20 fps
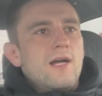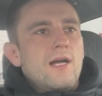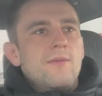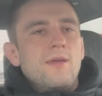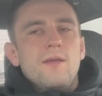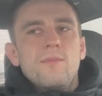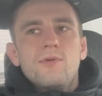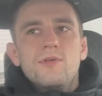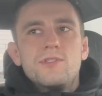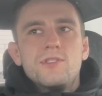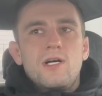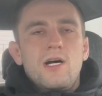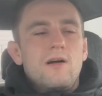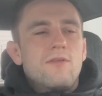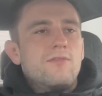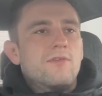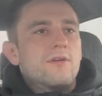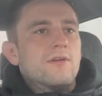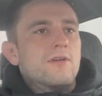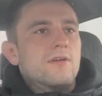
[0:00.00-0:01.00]
I'm able to
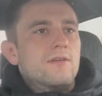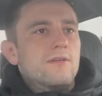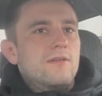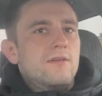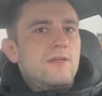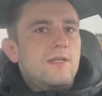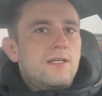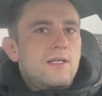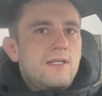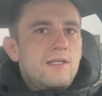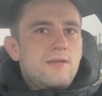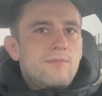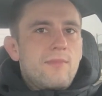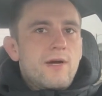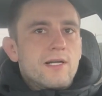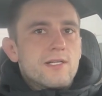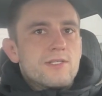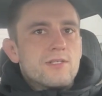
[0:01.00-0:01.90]
offer my